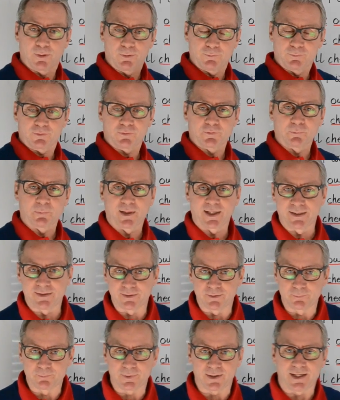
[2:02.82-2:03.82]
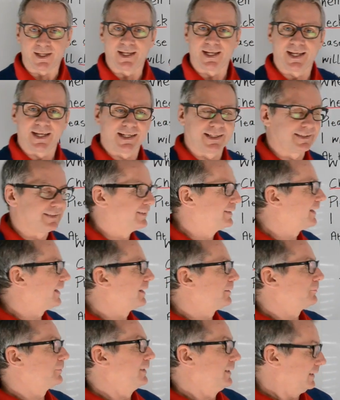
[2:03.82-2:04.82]
going to explain them, and
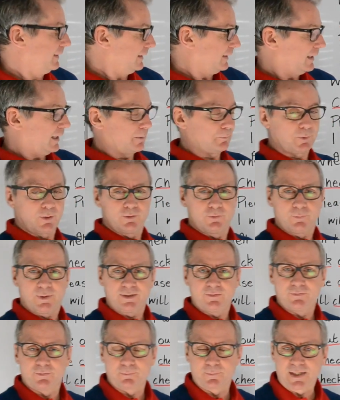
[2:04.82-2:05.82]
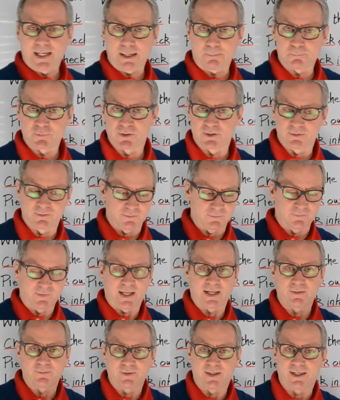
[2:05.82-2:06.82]
I'm going to add some captions
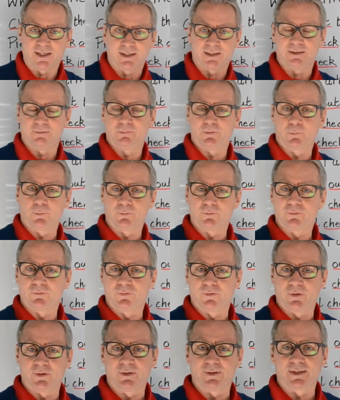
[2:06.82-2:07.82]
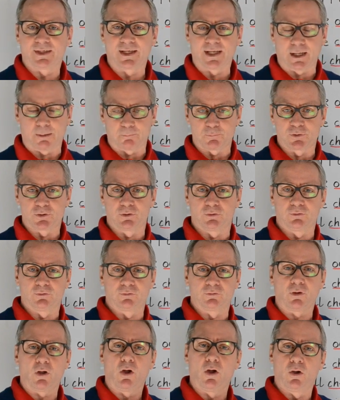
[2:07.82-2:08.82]
down there. If you want to turn the
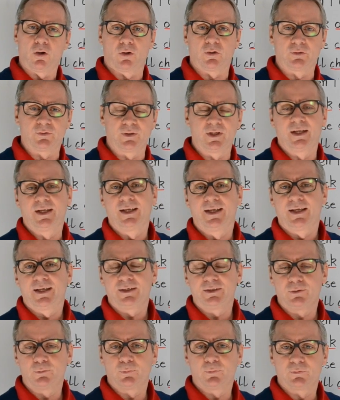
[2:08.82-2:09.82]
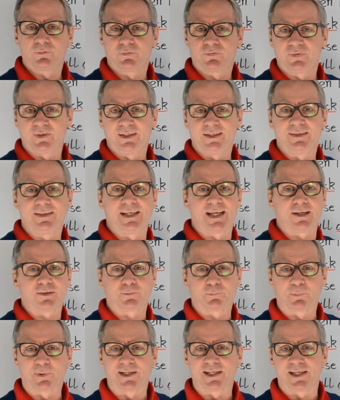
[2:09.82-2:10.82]
captions on, you will see the
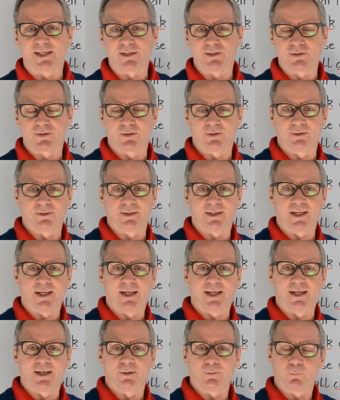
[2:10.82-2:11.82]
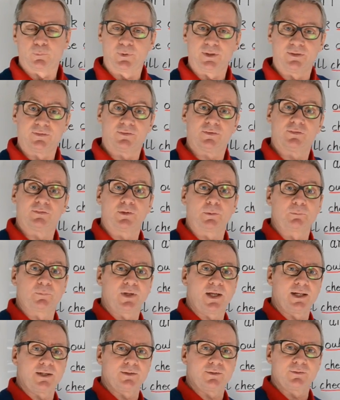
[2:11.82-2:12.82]
explanation with
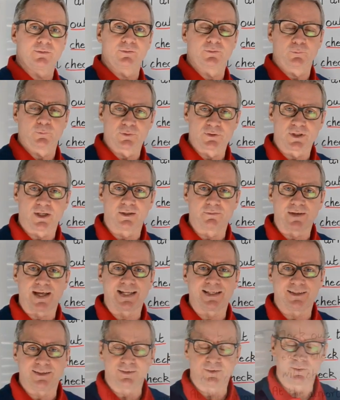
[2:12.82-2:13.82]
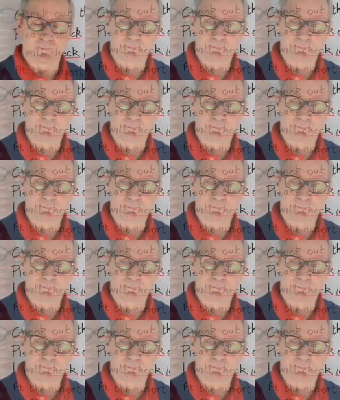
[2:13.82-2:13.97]
subtitles, which I've added.